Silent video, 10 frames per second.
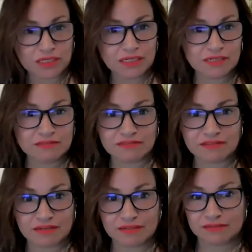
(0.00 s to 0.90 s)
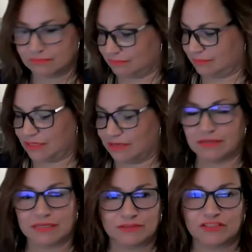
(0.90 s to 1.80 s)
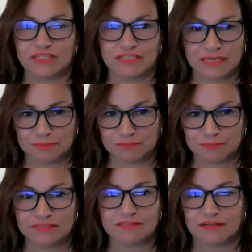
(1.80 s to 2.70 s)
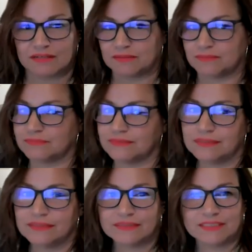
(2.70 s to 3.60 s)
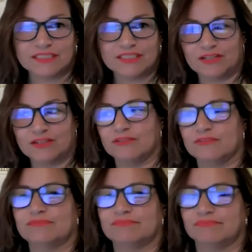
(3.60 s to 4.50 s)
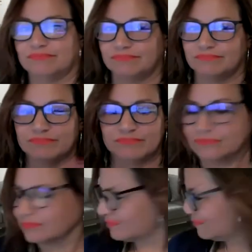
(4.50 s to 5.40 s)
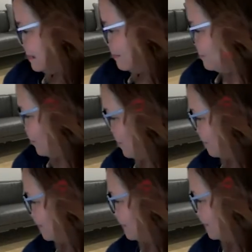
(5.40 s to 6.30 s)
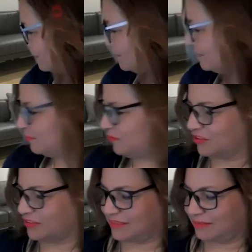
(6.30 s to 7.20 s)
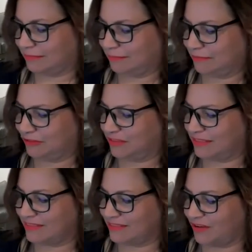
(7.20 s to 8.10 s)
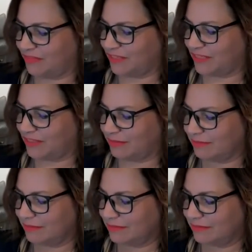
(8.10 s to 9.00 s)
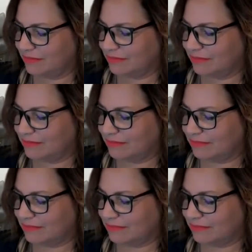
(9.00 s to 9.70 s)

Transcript: he is like, all right, you're going to get me some, you know, I'm sorry. Mm-hmm. Let me just turn this off here. Uh,